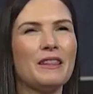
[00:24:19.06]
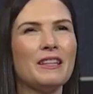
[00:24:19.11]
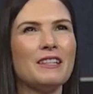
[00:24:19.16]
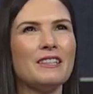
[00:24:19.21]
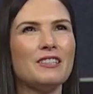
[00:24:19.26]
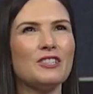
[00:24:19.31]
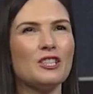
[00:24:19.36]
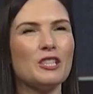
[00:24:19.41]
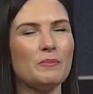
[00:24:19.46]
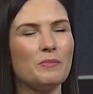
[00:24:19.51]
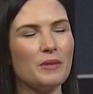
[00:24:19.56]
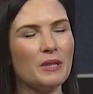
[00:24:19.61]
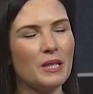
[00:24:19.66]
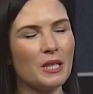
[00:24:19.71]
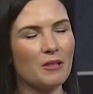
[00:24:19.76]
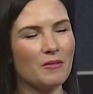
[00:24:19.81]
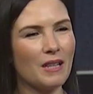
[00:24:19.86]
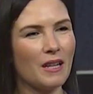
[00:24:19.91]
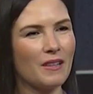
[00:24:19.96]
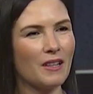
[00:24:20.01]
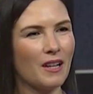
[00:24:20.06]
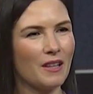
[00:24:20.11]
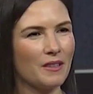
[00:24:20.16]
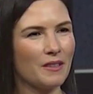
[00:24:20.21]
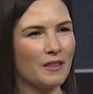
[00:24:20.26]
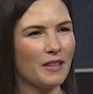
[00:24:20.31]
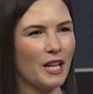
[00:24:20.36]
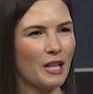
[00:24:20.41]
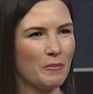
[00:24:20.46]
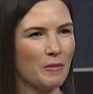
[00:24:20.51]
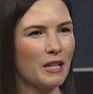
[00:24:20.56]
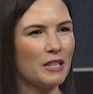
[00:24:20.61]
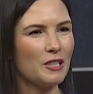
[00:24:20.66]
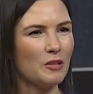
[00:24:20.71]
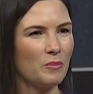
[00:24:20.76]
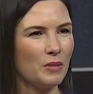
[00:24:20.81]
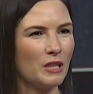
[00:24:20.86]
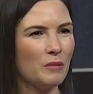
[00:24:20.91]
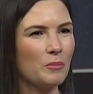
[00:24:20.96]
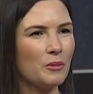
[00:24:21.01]
think it's just being around other
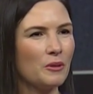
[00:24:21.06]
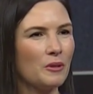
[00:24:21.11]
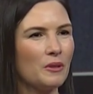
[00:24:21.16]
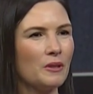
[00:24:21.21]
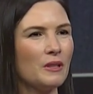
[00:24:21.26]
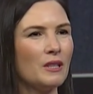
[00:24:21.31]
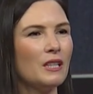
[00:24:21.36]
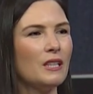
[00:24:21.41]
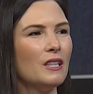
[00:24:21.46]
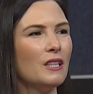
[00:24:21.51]
like-minded people.